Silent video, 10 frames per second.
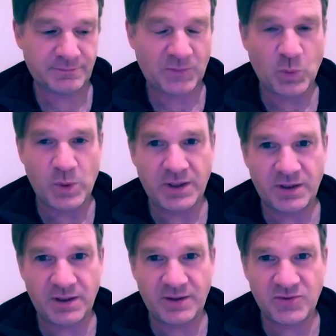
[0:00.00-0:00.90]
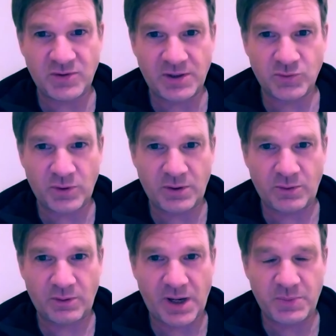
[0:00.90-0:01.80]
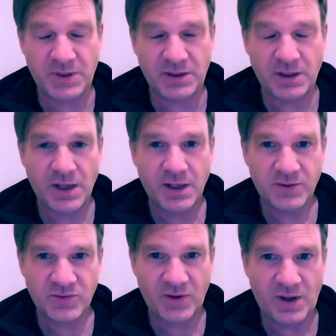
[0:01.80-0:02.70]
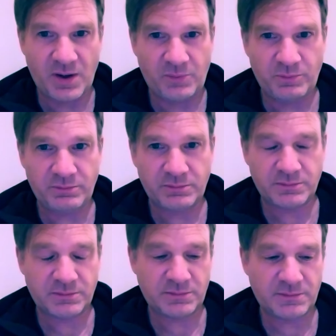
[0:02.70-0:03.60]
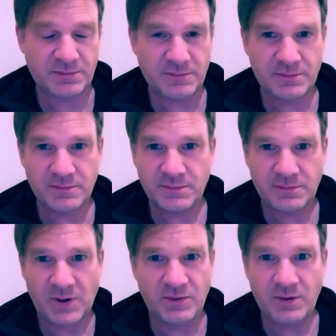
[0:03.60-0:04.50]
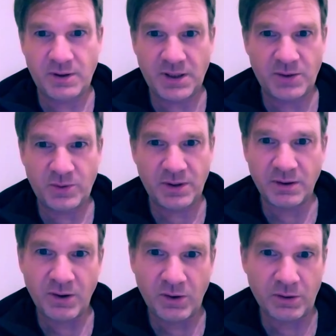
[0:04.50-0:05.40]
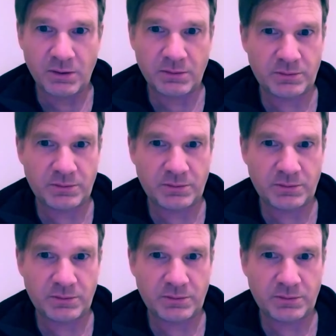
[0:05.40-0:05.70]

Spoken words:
Well, it's not true. I mean, some are not hairy at all.